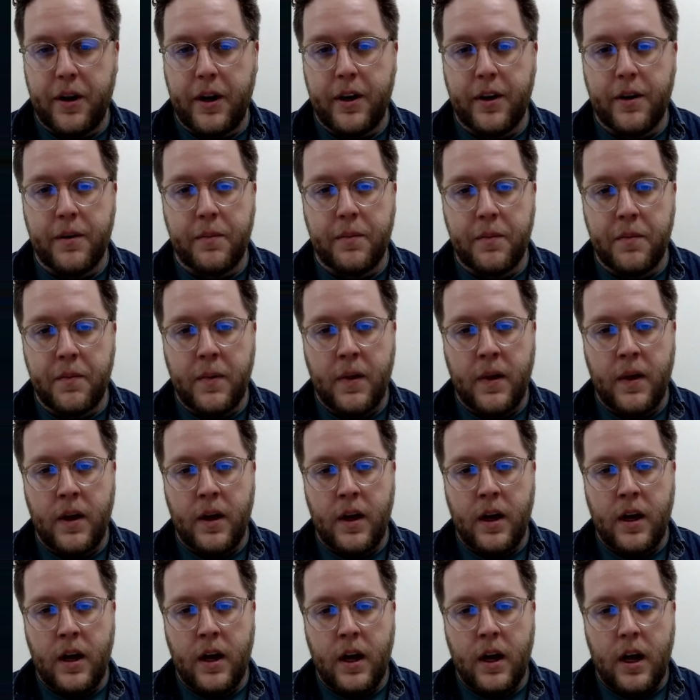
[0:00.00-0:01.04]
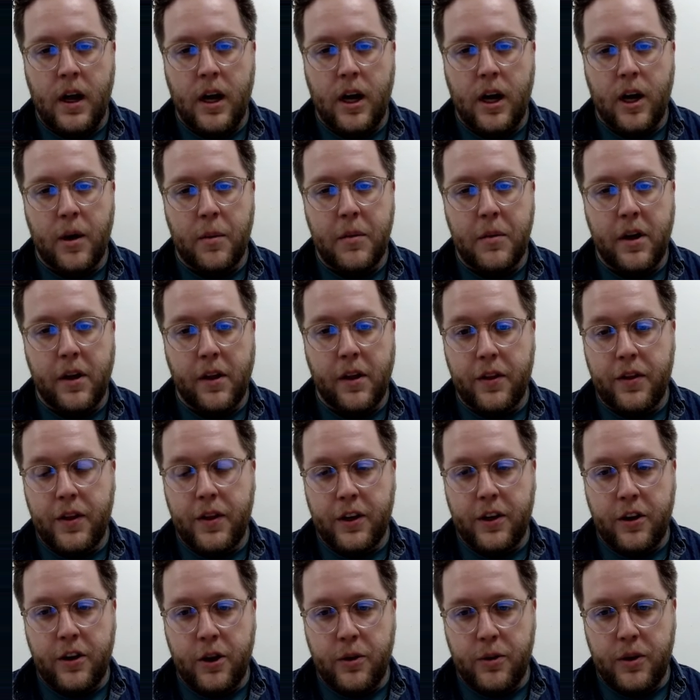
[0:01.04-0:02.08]
to year. Another
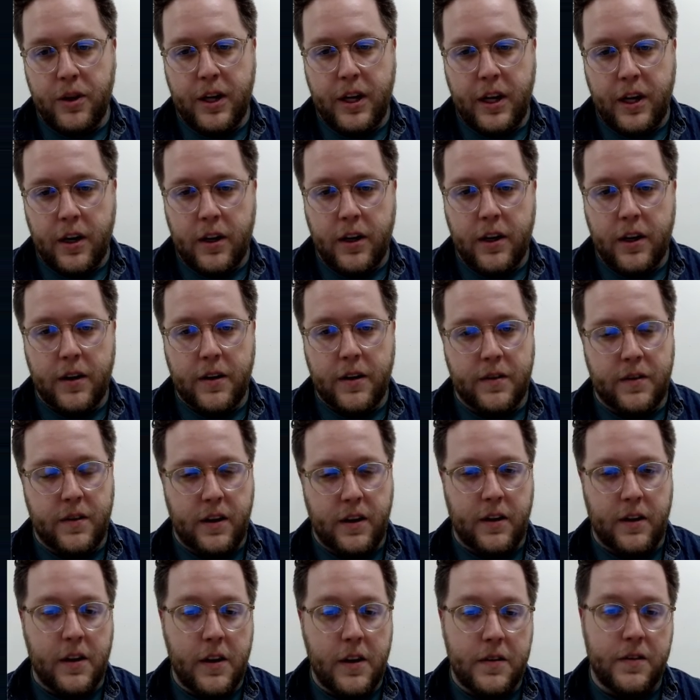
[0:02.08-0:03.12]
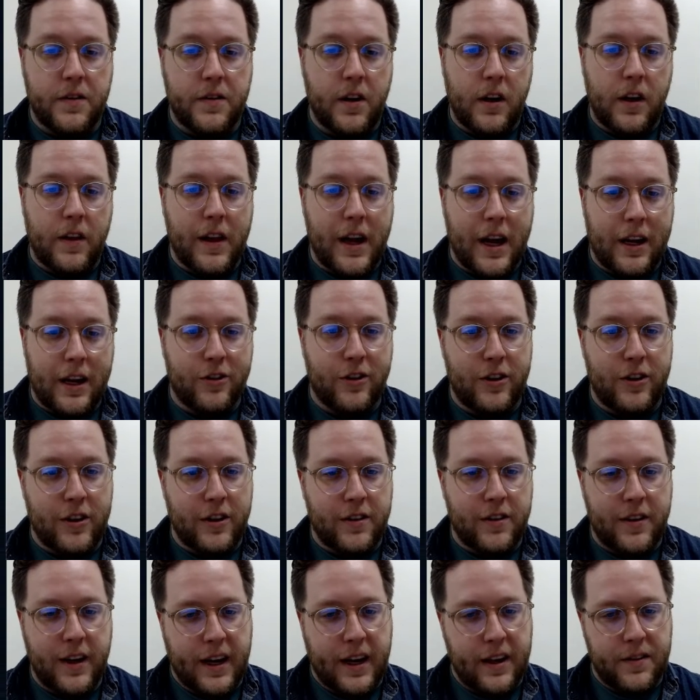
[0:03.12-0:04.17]
thing to note here, because in this study they actually
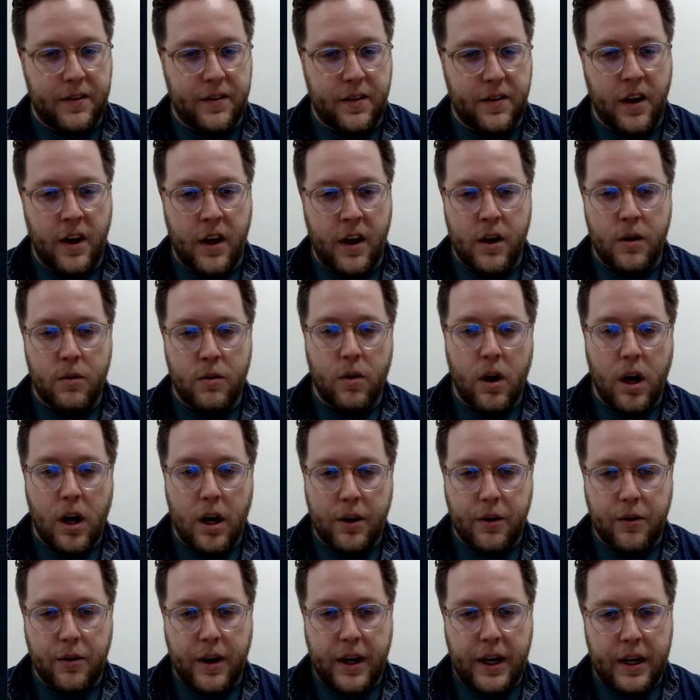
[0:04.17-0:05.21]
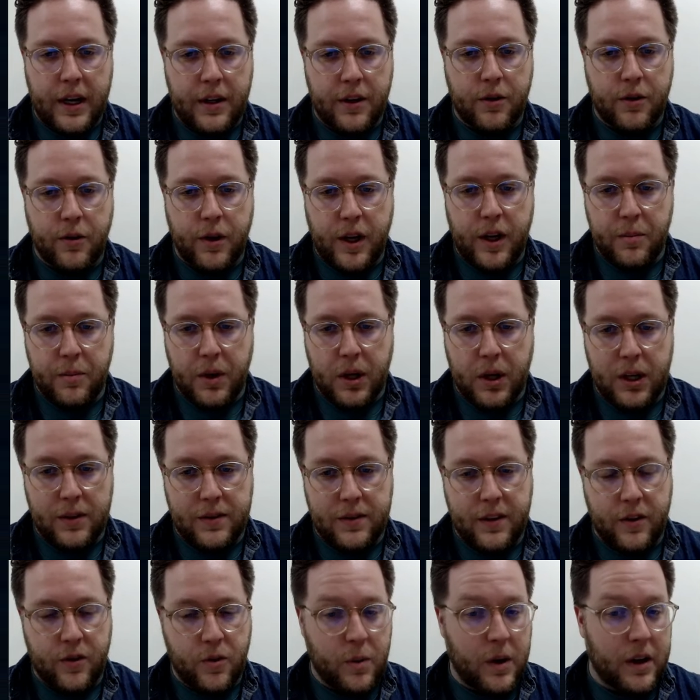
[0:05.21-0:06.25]
did test raw grain, green
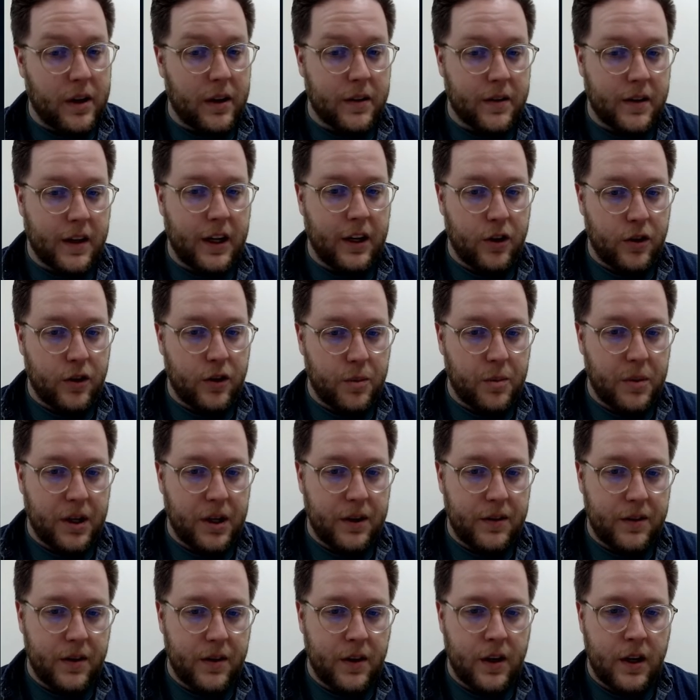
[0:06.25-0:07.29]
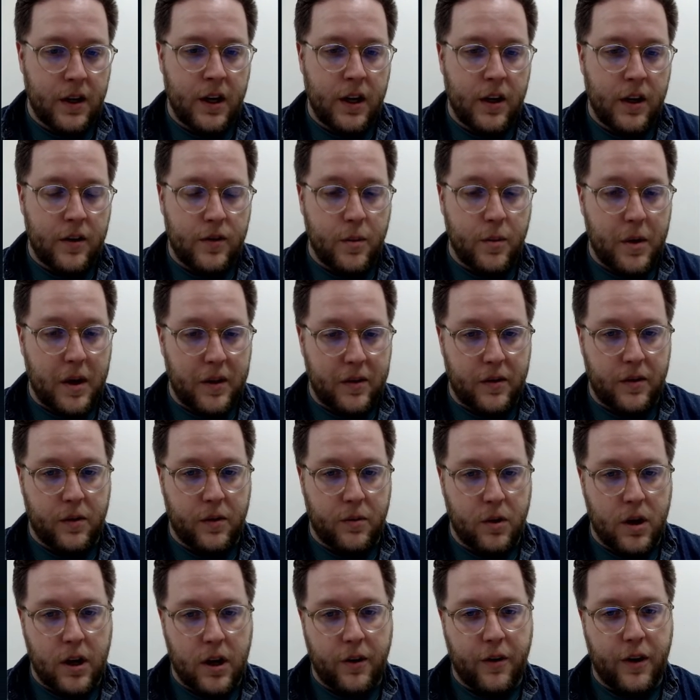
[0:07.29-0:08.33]
malt, as well as kilned malt. So basically
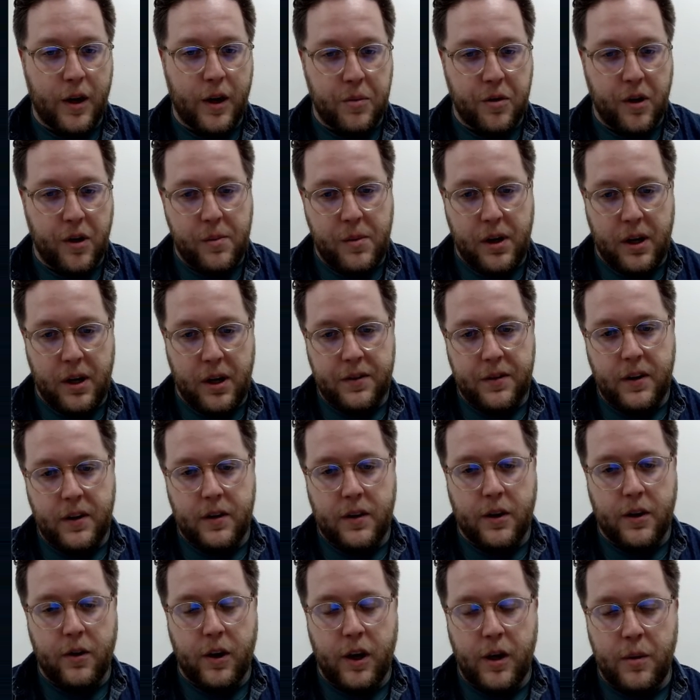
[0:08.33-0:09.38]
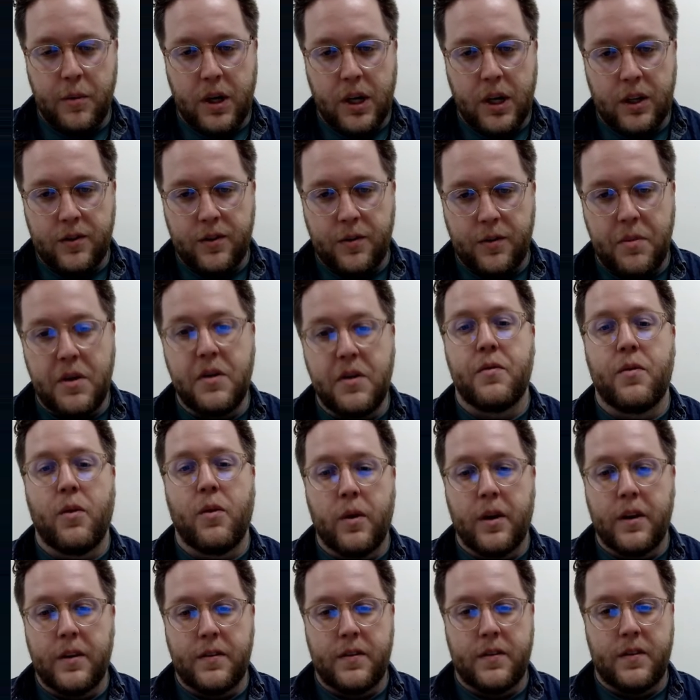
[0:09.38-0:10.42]
the raw grain pre-malting, the green malt
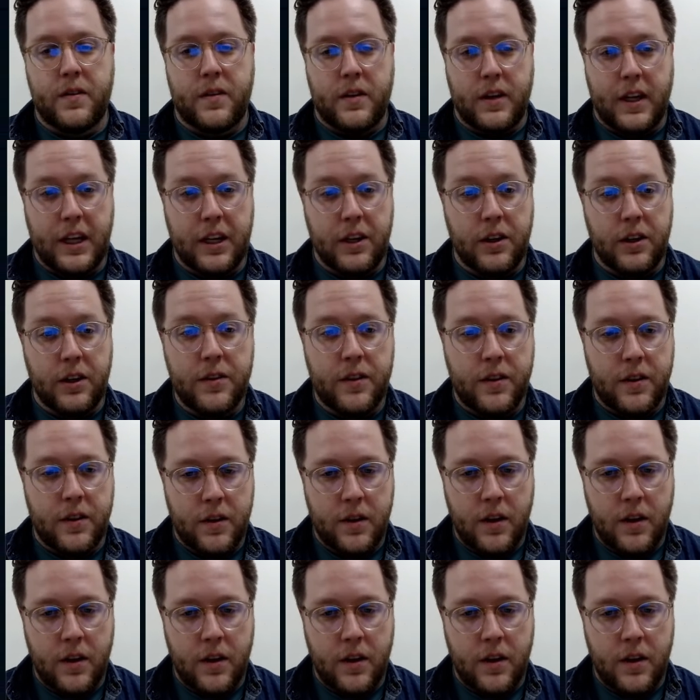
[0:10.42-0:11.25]
before it's kilned,